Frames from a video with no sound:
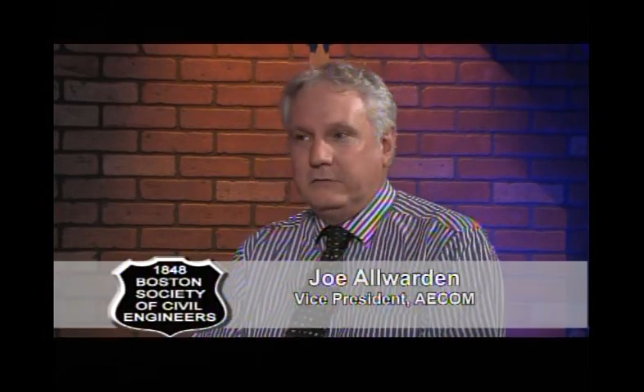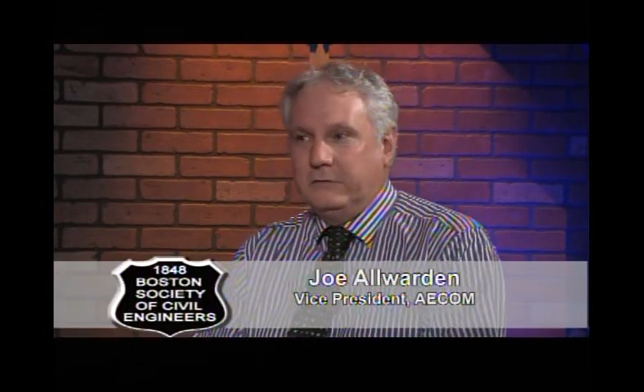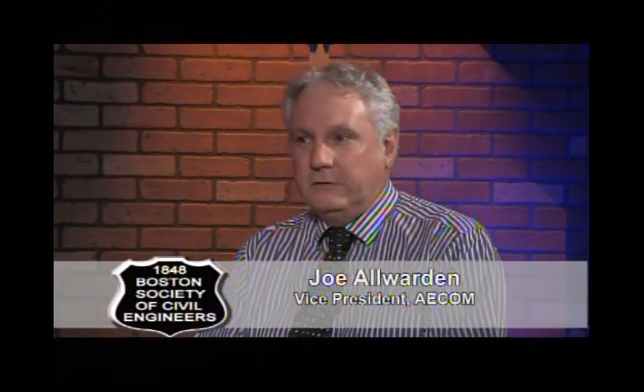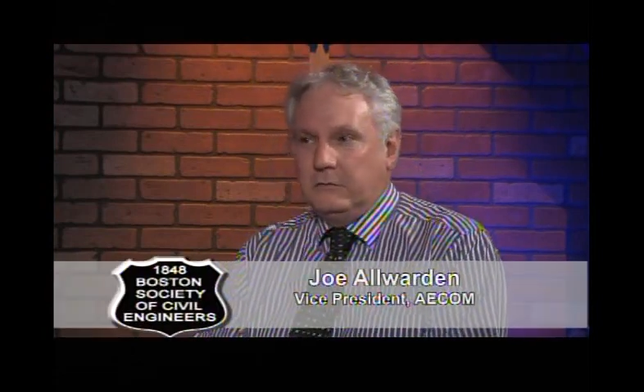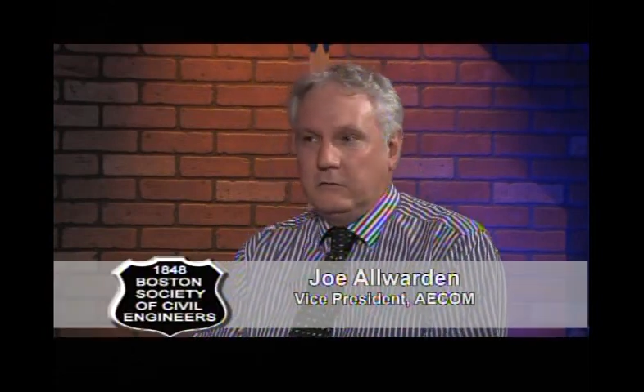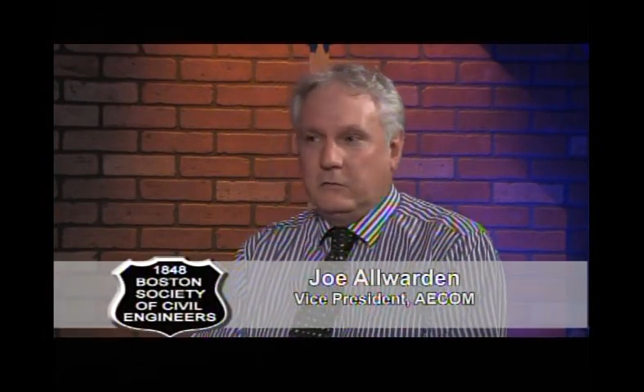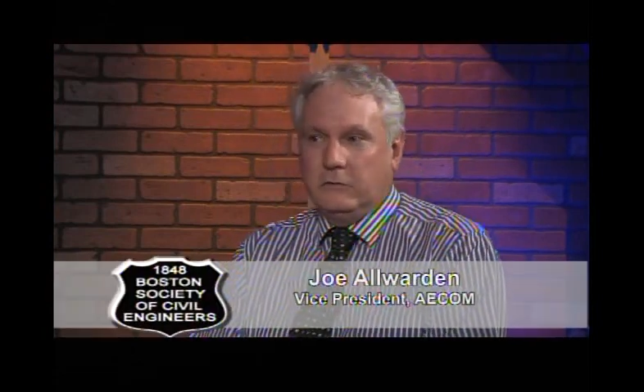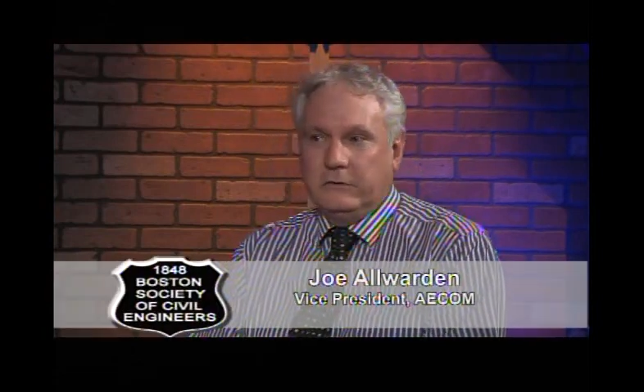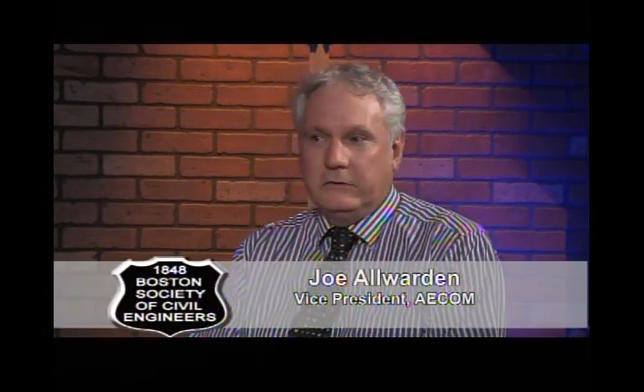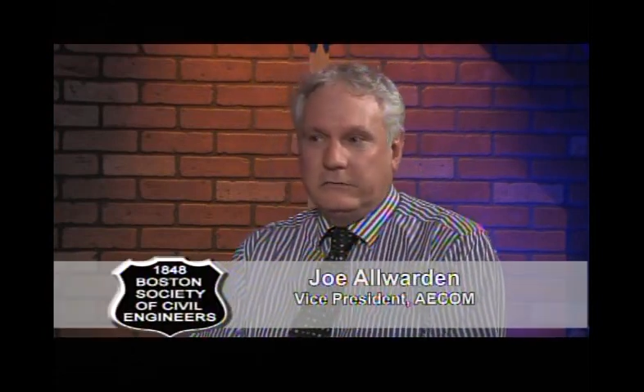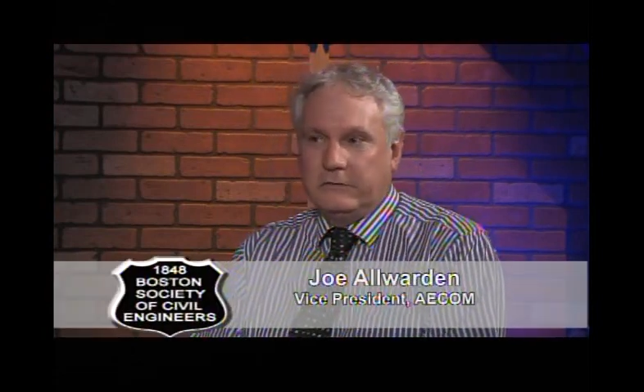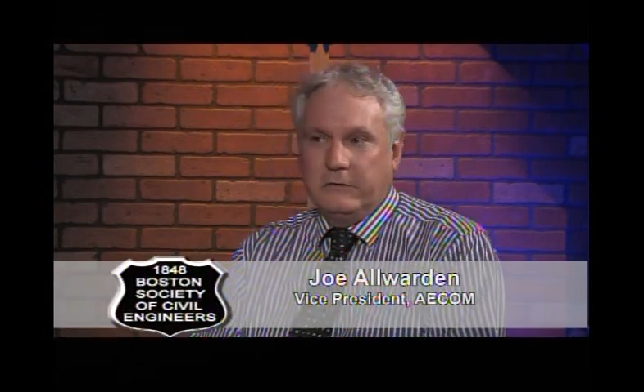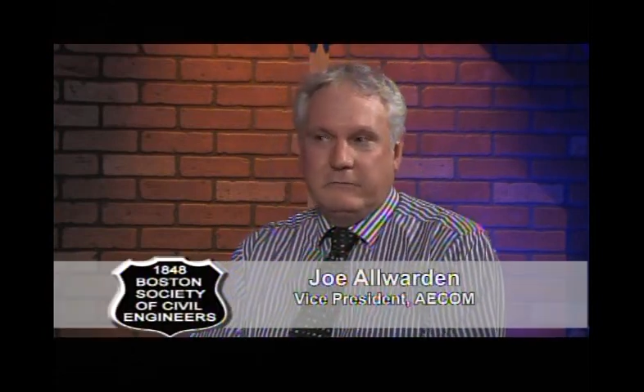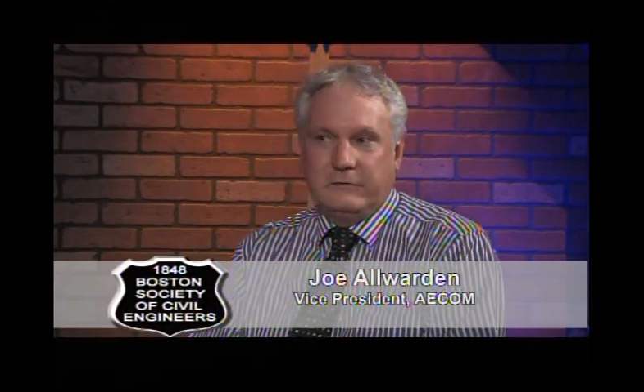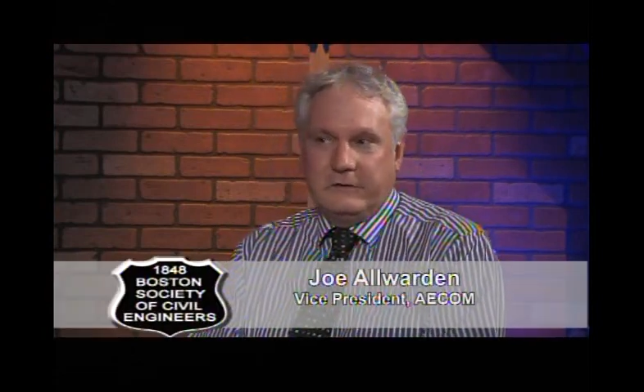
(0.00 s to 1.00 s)
to the early
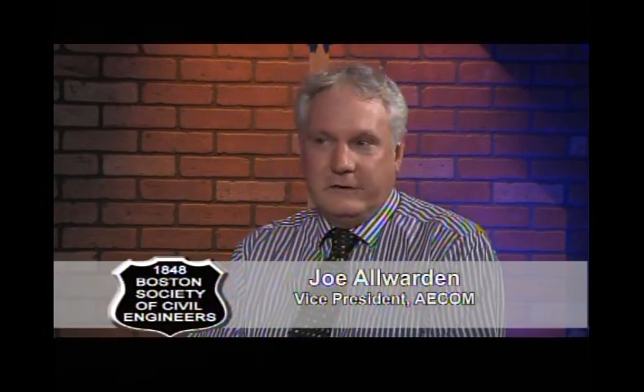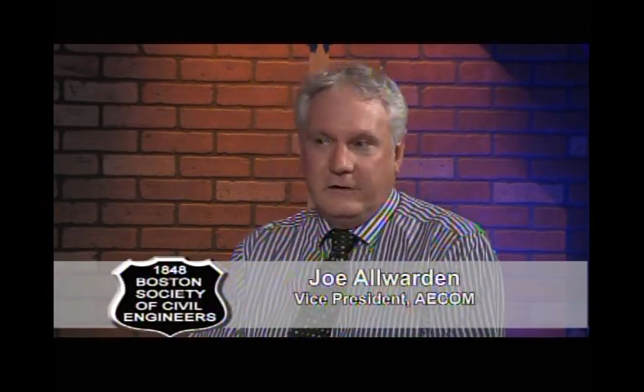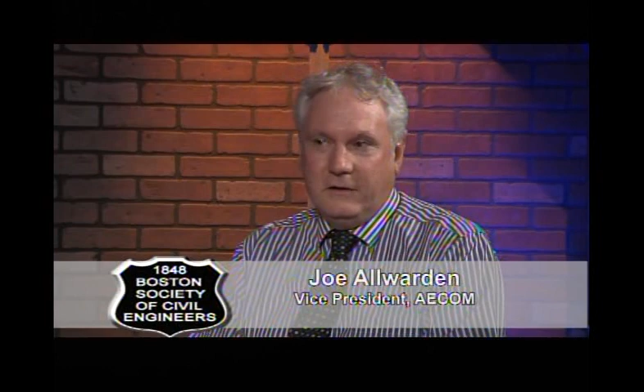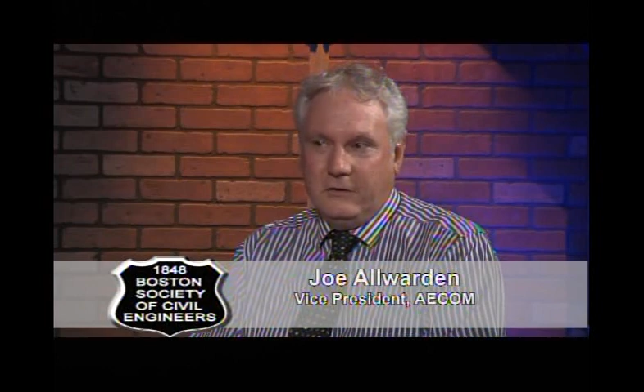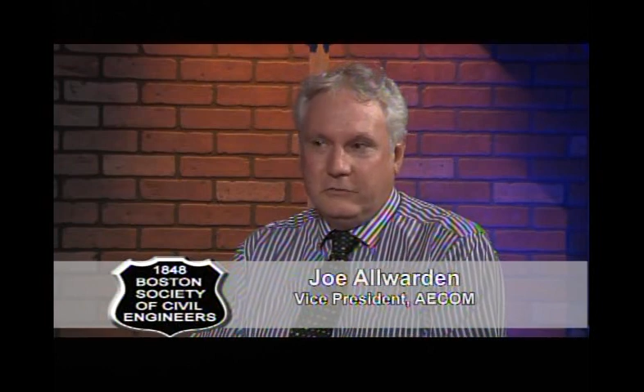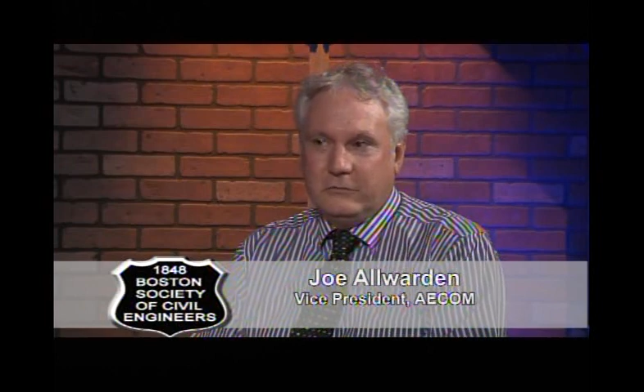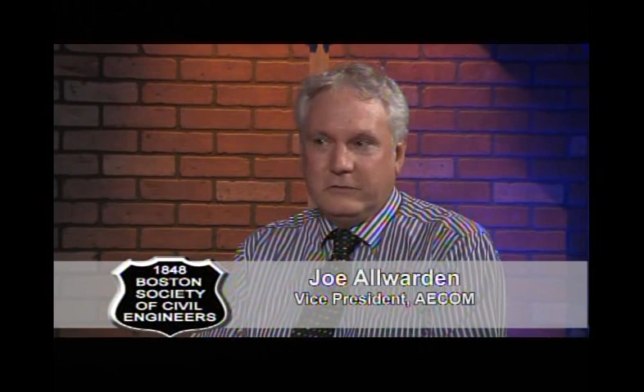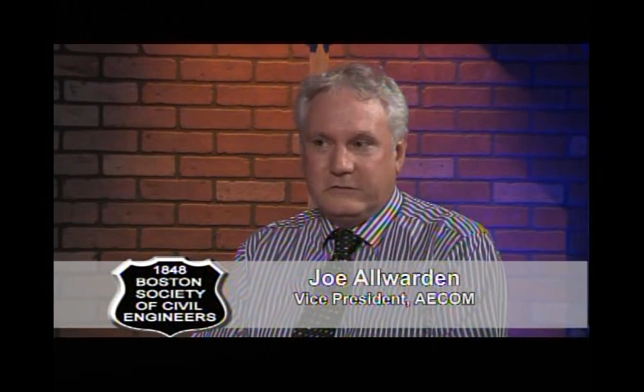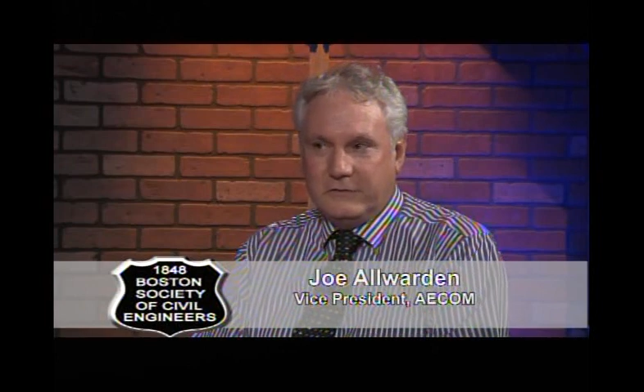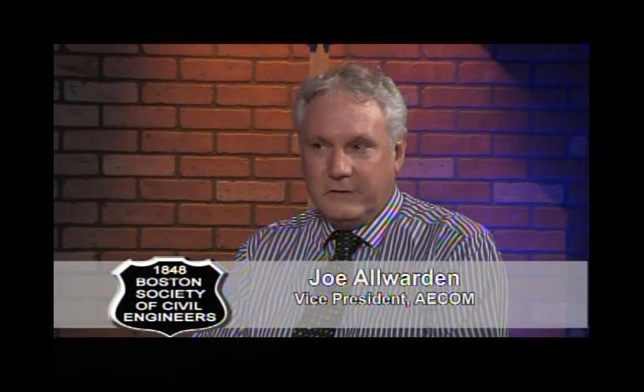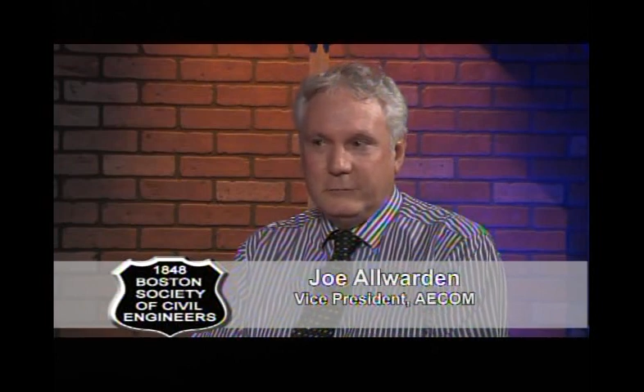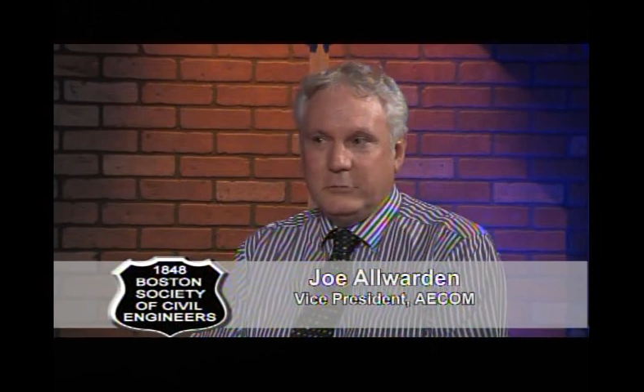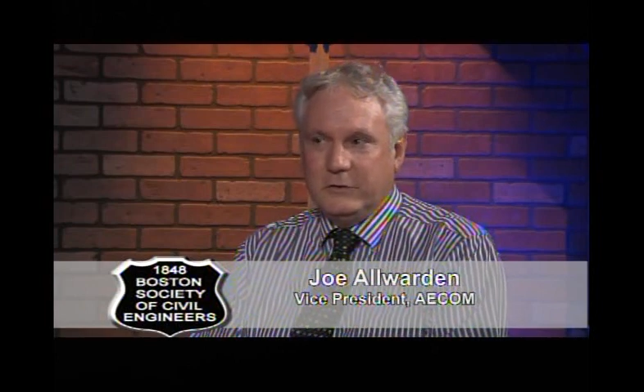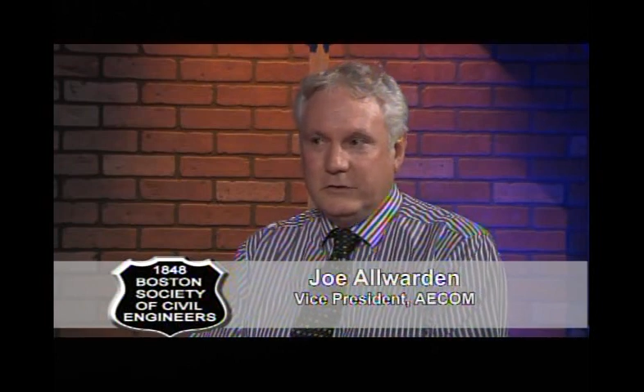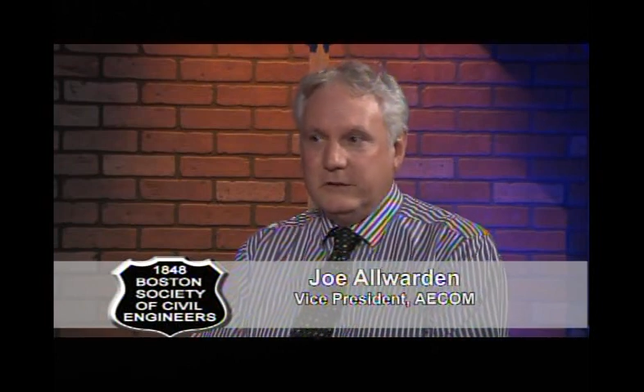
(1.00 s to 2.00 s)
1700s,
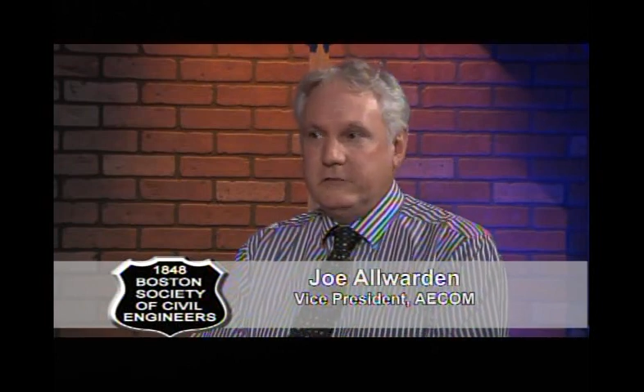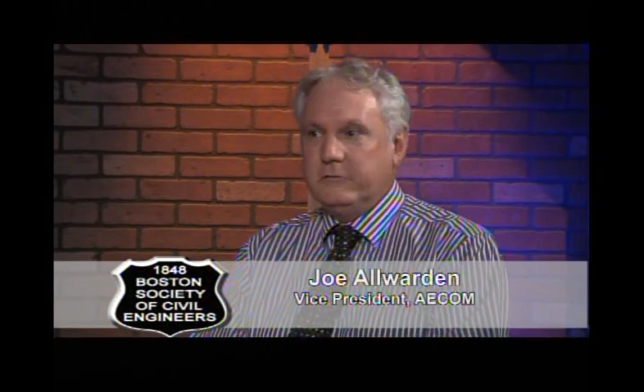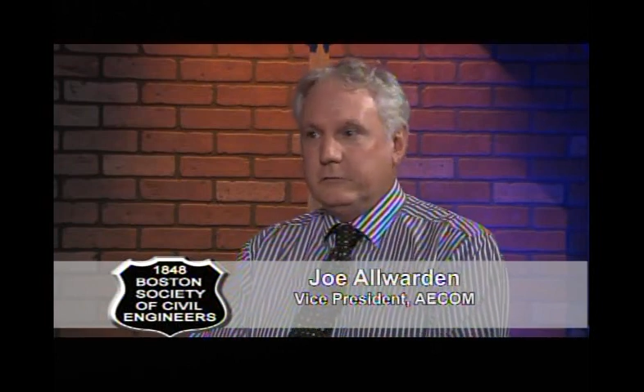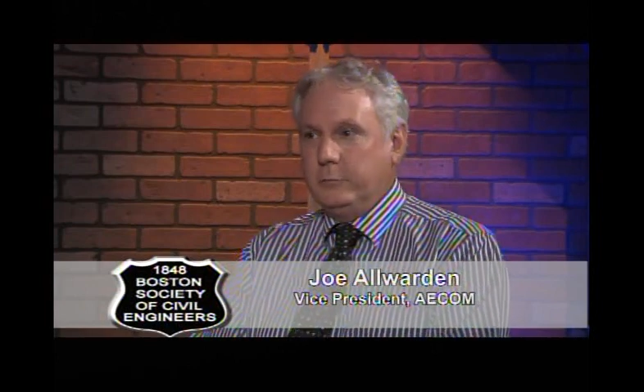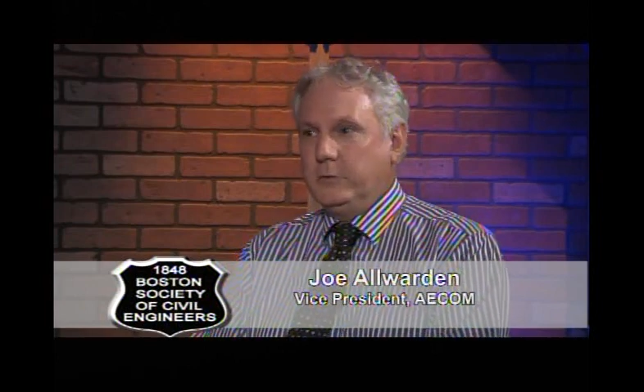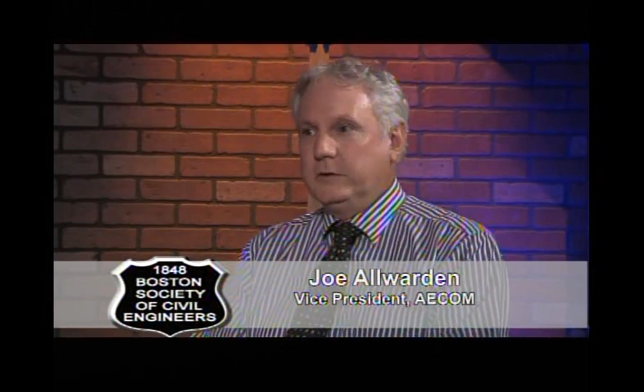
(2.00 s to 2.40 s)
I believe.